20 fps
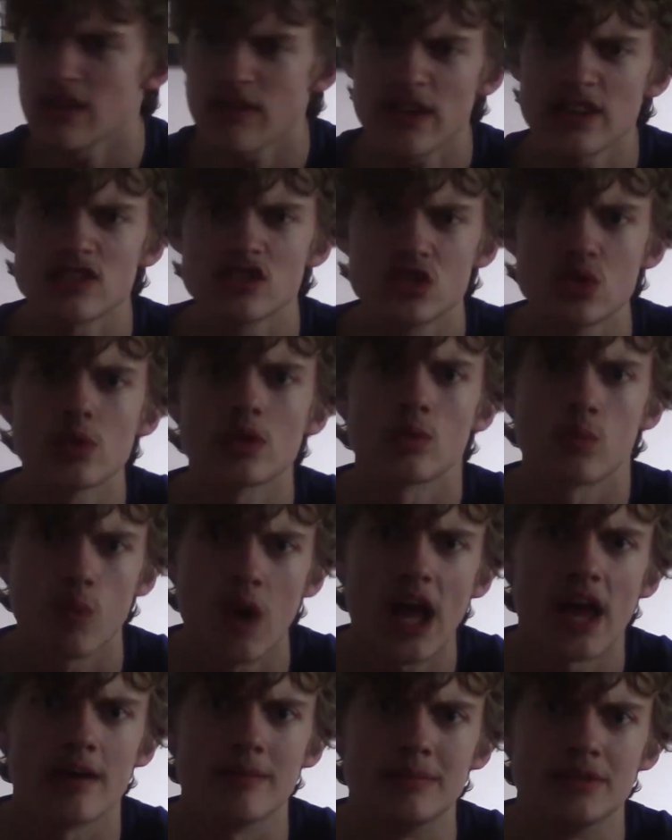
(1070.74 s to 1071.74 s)
has to do with
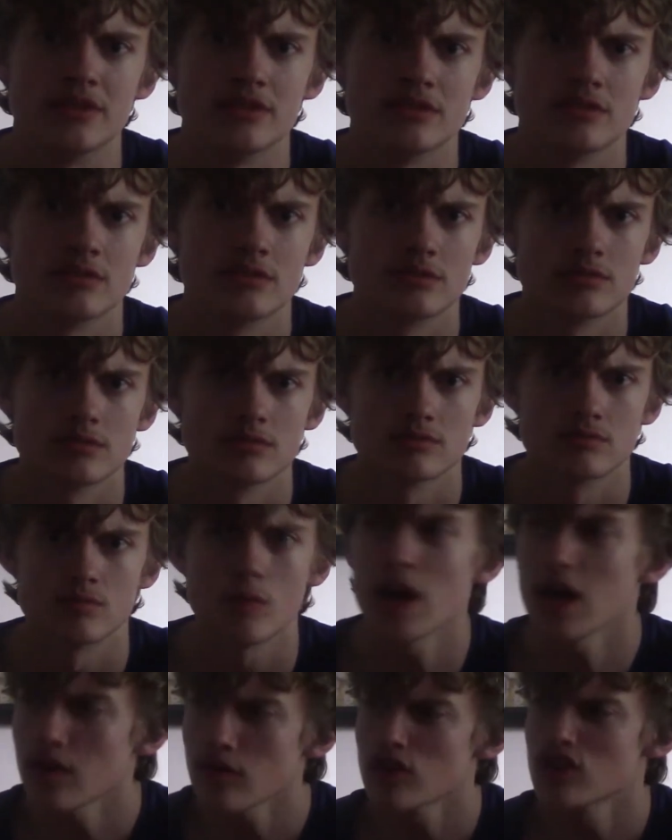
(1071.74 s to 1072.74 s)
webs.
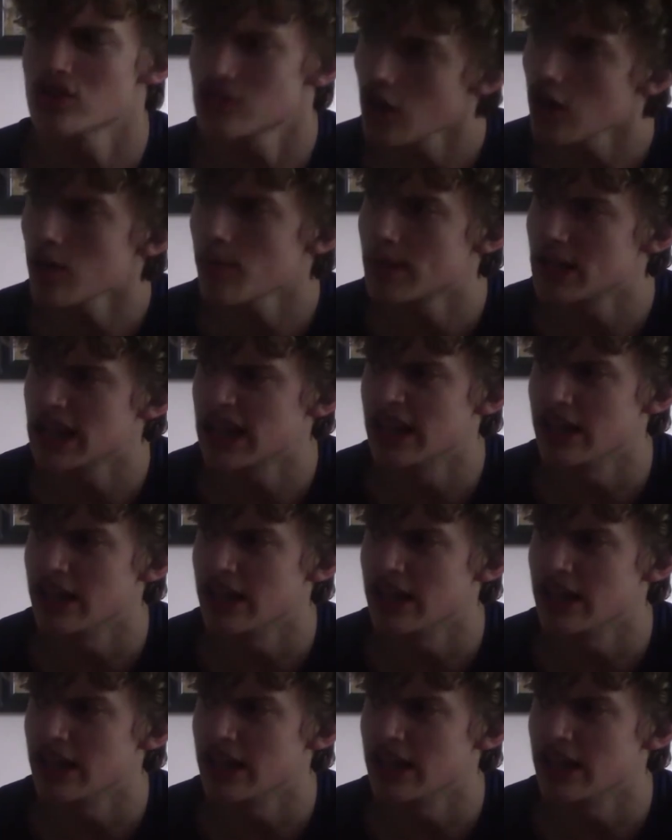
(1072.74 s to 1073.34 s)
Why aren't the Zarbi in